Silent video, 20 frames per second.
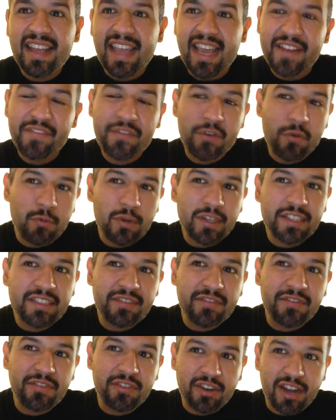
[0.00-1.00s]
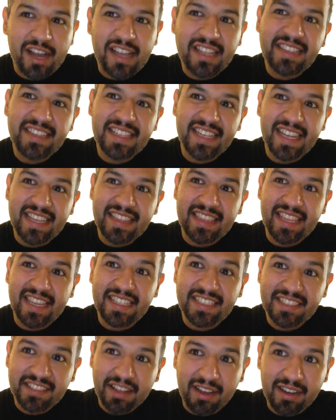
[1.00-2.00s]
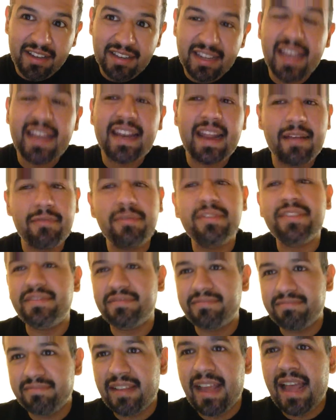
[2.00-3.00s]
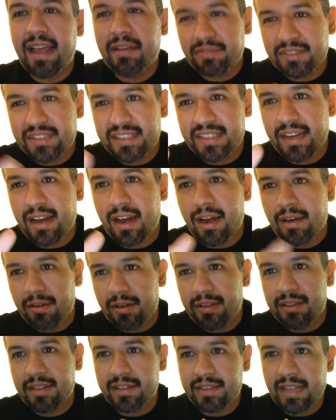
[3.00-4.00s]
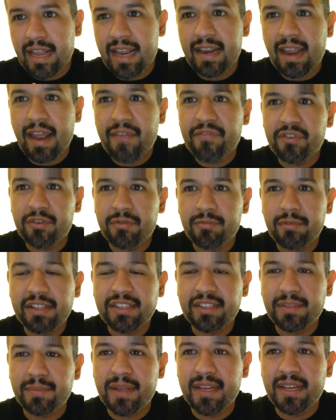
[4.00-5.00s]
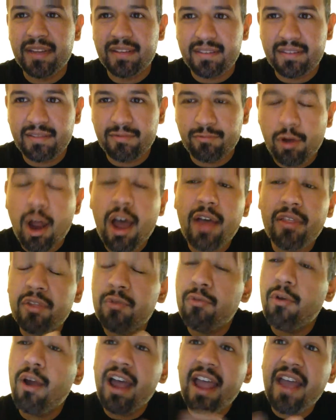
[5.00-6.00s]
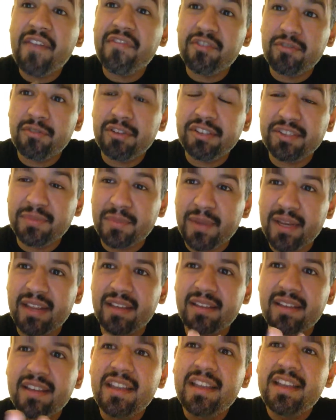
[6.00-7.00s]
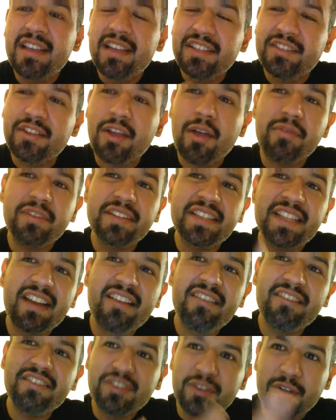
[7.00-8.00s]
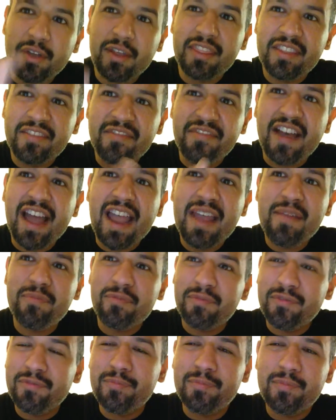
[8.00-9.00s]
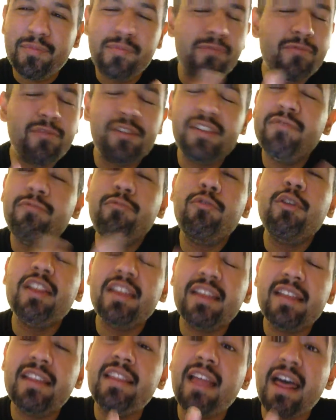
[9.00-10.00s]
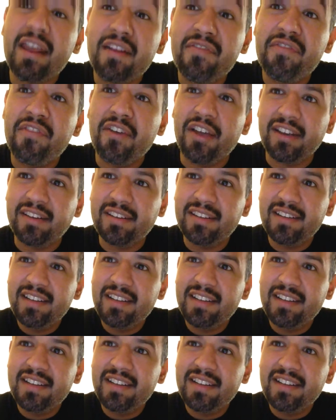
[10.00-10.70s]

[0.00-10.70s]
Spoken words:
And if it wasn't for us saying they suck, and I was there the night after WrestleMania, the Raw after WrestleMania. So I was there, so the vibe was really a lot of fun.